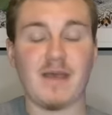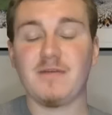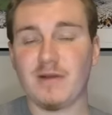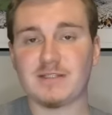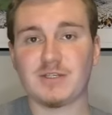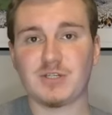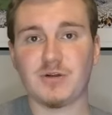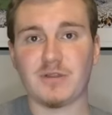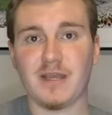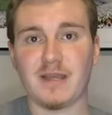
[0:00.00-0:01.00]
Heavyweight's the
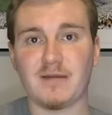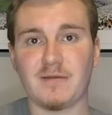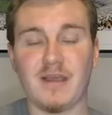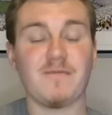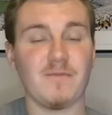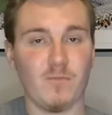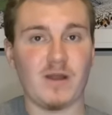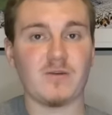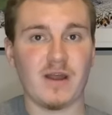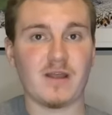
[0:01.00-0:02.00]
sure thing if and
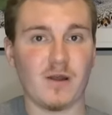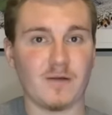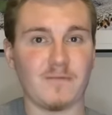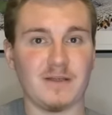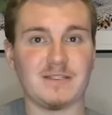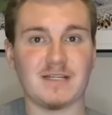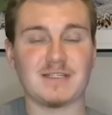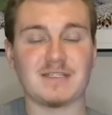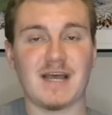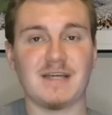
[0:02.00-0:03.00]
when Greg Kerkvliet
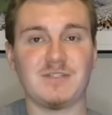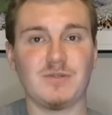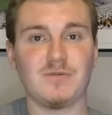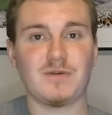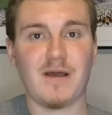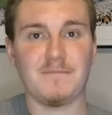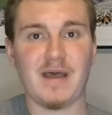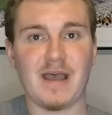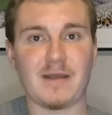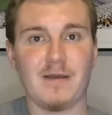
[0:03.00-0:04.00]
does decide to come
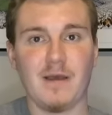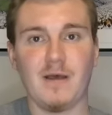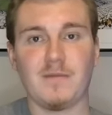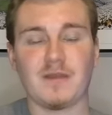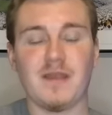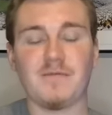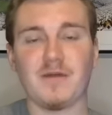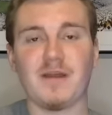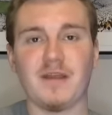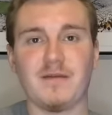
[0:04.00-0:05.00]
back. But get
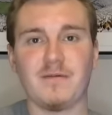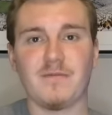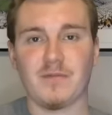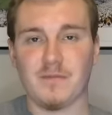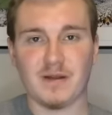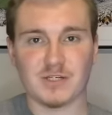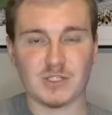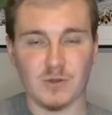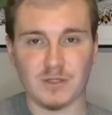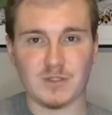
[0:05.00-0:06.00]
ready for the
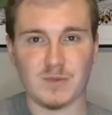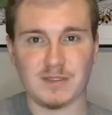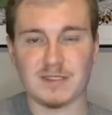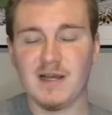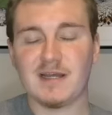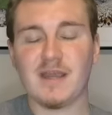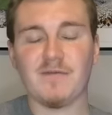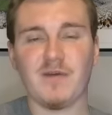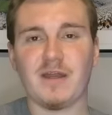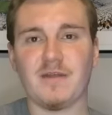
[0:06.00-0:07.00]
Mirasola twins.
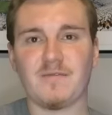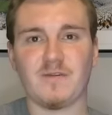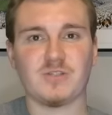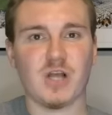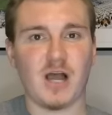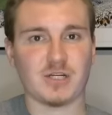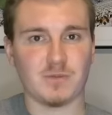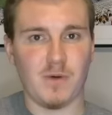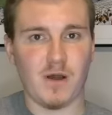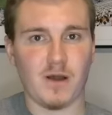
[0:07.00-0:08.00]
Get ready for
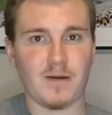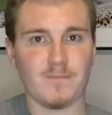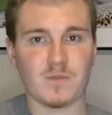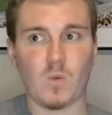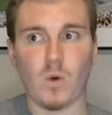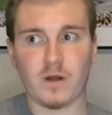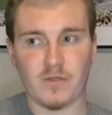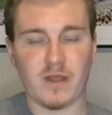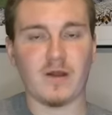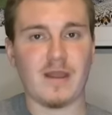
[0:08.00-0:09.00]
Josh Barr. What are
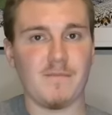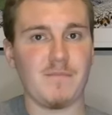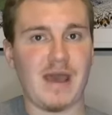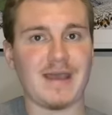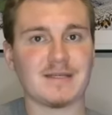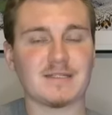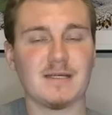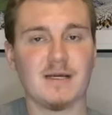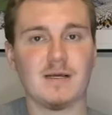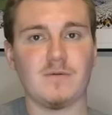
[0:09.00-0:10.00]
their impacts?
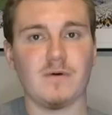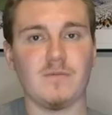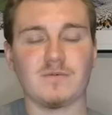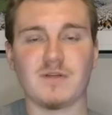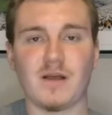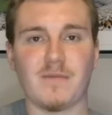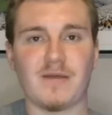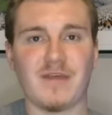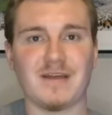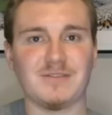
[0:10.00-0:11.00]
Well, we'll talk
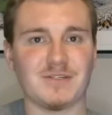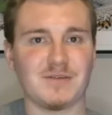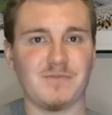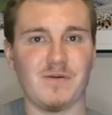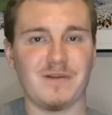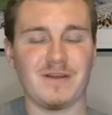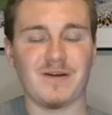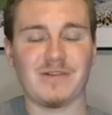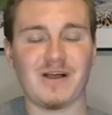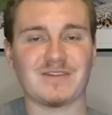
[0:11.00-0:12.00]
about that in just a moment
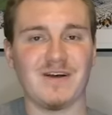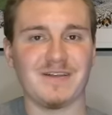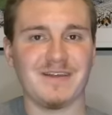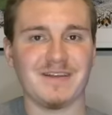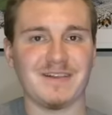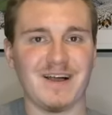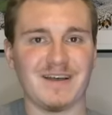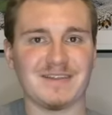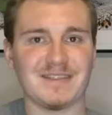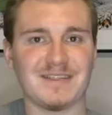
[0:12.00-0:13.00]
here on Locked On Nittany
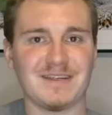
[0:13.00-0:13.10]
Lions.